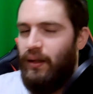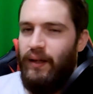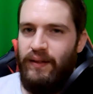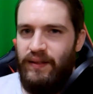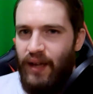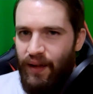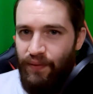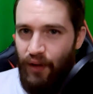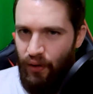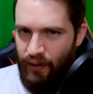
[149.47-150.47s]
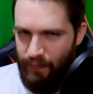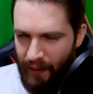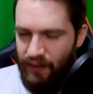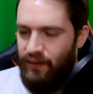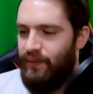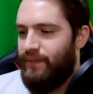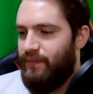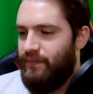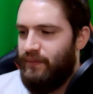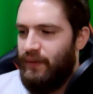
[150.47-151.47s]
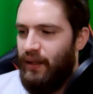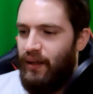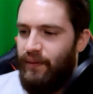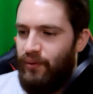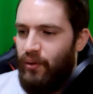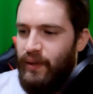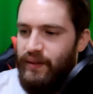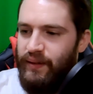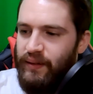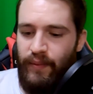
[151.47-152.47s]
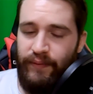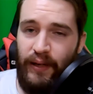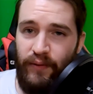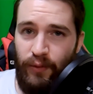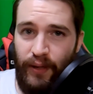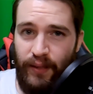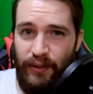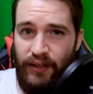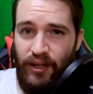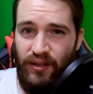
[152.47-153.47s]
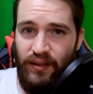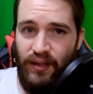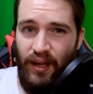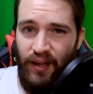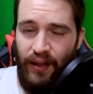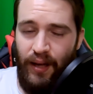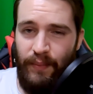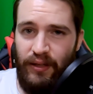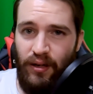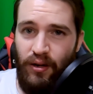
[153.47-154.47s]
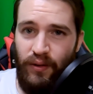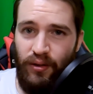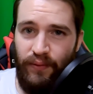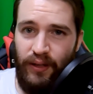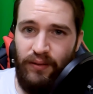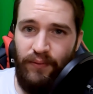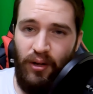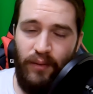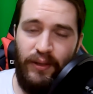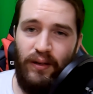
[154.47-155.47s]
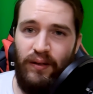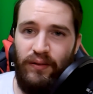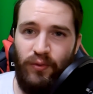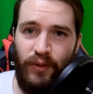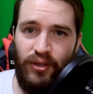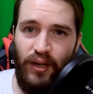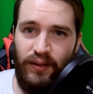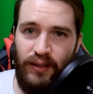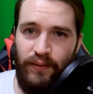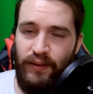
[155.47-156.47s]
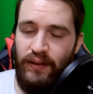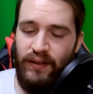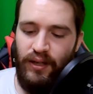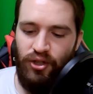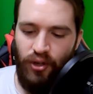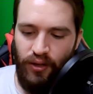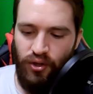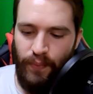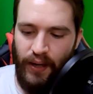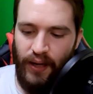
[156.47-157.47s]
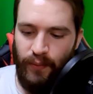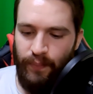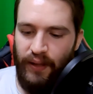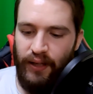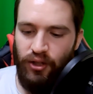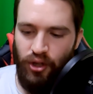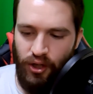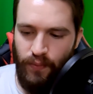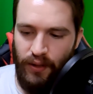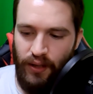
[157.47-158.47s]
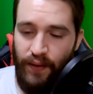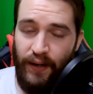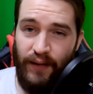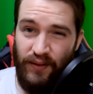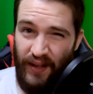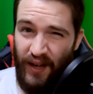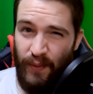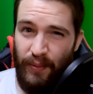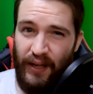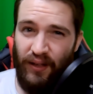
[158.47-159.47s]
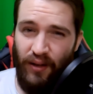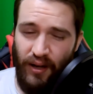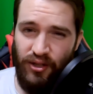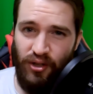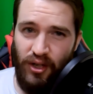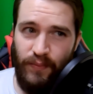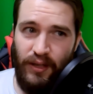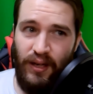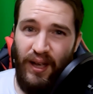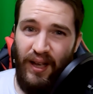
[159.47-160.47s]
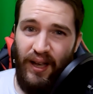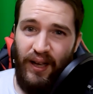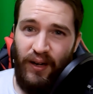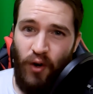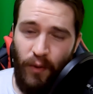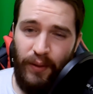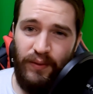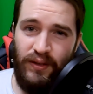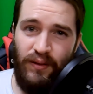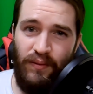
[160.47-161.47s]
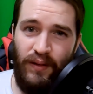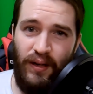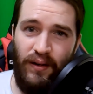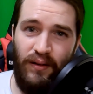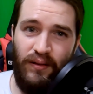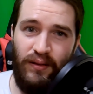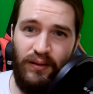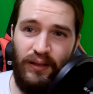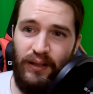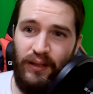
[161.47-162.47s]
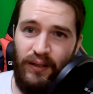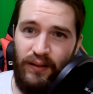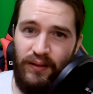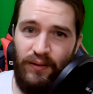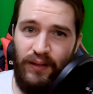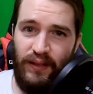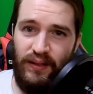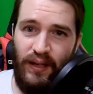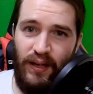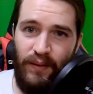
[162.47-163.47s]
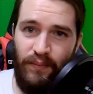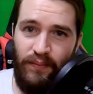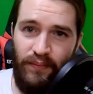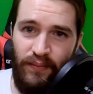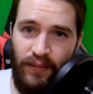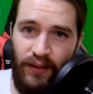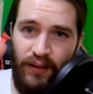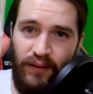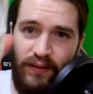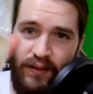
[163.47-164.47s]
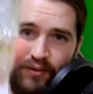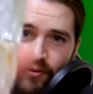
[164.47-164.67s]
as I said, they're expensive uh, for a reason. But if you have any recommendations, let me know. And don't forget to follow me on twitch.tv slash Johnny in Japan. I'll be playing Judgment, and then after that, I'll be playing Lost Judgment. And I hope I will see you there. Until next time, stay